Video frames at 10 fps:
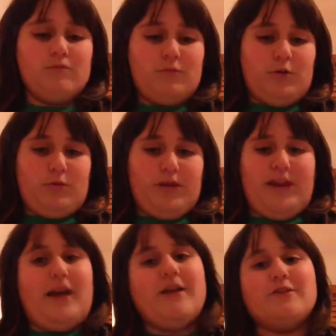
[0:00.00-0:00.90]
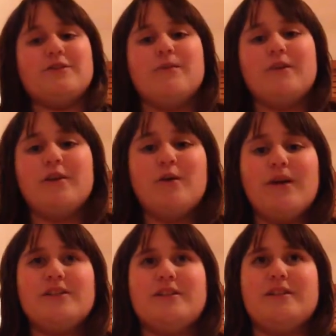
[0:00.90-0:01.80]
Well, we can answer some of your
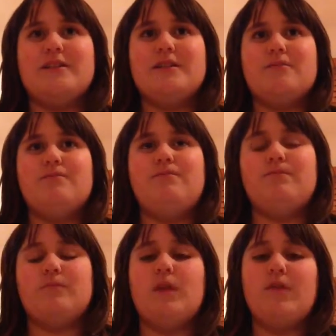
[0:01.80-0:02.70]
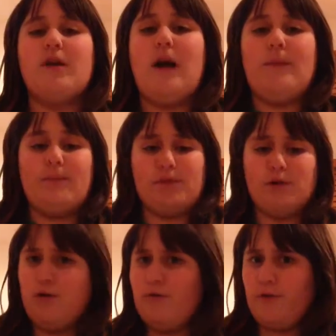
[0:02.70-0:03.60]
questions. leave a comment
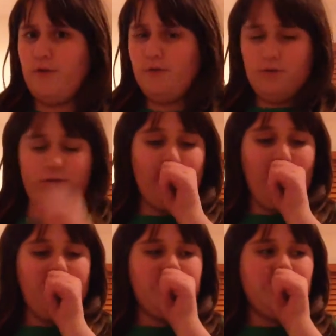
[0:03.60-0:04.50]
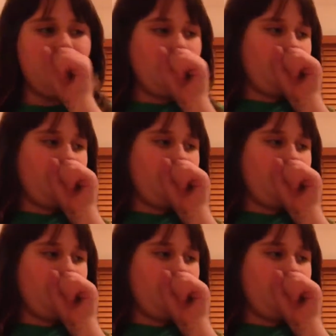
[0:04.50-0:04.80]
below if you want to.